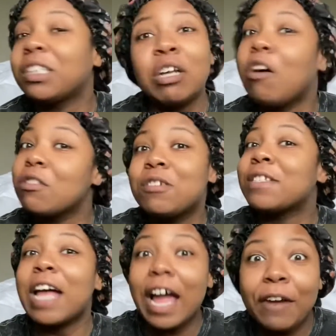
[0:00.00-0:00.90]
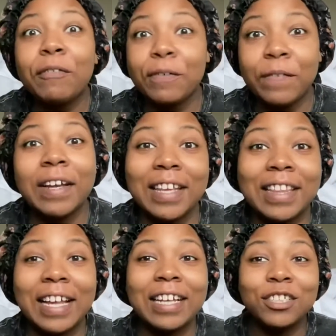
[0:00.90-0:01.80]
alters every
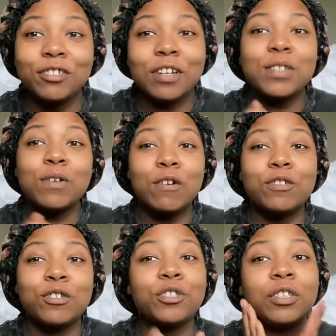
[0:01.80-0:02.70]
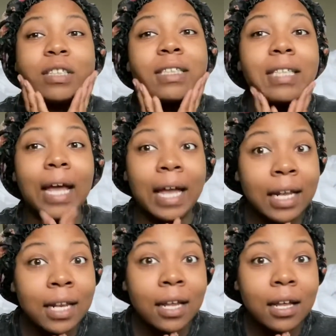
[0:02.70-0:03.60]
fucking thing. Stress alters your
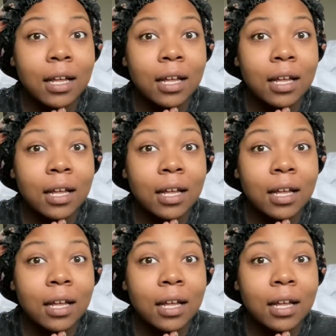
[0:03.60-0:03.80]
skin.